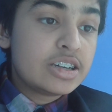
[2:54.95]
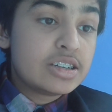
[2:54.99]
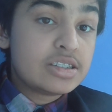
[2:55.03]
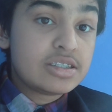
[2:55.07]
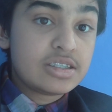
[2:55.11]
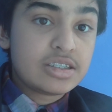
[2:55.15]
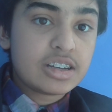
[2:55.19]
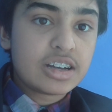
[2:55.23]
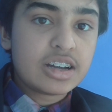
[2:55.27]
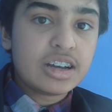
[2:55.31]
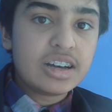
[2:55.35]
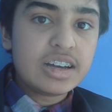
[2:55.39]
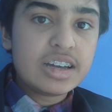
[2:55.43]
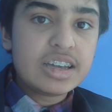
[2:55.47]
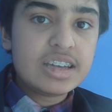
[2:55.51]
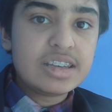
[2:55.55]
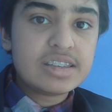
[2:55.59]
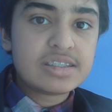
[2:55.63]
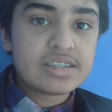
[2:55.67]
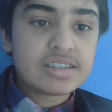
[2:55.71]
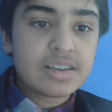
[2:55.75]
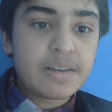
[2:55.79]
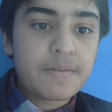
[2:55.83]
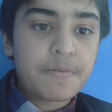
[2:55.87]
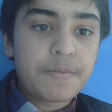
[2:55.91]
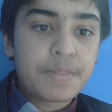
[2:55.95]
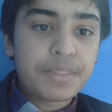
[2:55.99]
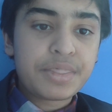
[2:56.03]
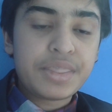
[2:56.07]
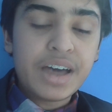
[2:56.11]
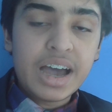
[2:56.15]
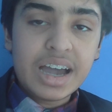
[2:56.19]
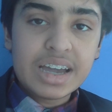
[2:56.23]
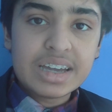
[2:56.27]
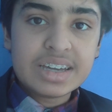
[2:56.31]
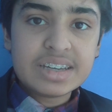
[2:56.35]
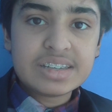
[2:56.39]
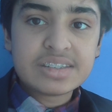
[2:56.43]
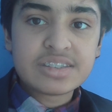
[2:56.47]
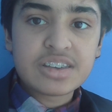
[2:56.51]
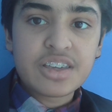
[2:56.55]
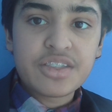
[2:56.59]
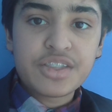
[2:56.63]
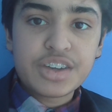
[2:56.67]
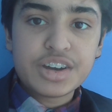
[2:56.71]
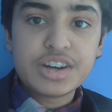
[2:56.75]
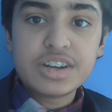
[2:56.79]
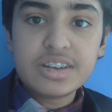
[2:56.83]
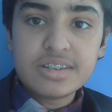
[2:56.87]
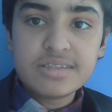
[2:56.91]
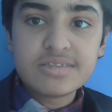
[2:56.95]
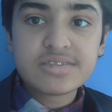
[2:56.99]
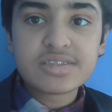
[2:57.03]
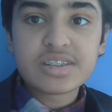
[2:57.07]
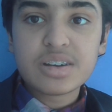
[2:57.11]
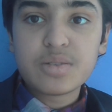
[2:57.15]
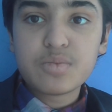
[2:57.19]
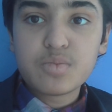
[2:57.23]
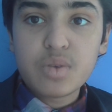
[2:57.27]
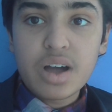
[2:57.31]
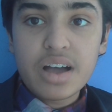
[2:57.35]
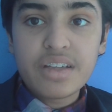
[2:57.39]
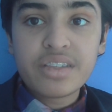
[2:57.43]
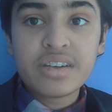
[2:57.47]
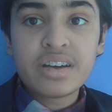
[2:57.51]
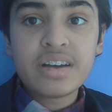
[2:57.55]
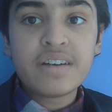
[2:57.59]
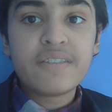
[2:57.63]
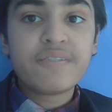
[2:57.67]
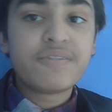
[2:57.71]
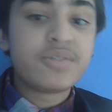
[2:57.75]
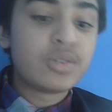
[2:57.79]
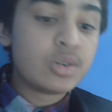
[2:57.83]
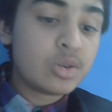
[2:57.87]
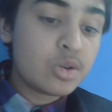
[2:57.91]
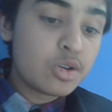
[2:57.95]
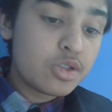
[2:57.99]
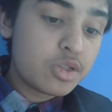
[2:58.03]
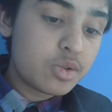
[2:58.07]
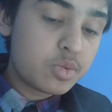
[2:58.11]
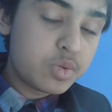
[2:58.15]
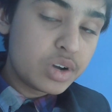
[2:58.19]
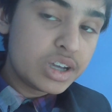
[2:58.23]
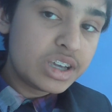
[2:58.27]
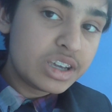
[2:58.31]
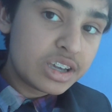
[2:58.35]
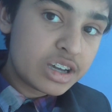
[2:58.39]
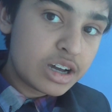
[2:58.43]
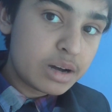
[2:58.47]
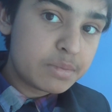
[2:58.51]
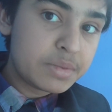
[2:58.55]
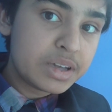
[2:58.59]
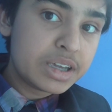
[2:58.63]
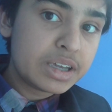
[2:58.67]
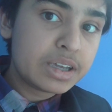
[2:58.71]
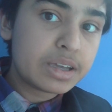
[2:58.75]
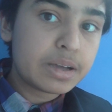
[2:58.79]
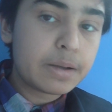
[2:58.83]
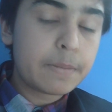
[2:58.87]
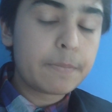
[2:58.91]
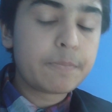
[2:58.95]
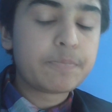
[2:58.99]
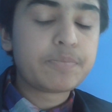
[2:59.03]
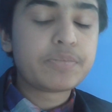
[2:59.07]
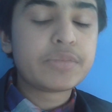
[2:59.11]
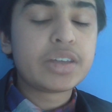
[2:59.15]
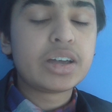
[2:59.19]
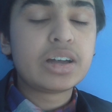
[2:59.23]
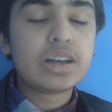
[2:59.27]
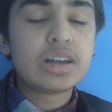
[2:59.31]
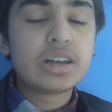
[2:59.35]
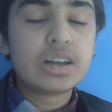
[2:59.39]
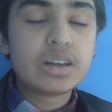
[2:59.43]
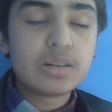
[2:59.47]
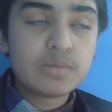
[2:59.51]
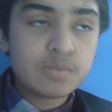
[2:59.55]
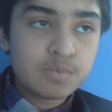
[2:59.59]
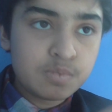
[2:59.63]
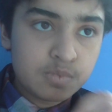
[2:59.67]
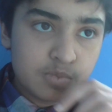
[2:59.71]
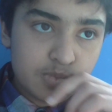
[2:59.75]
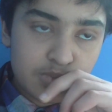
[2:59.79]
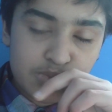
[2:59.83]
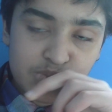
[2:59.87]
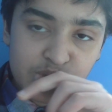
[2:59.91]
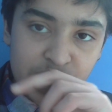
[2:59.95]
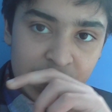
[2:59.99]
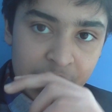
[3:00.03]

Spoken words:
So guys, that is the news and weather for the week coming. Hope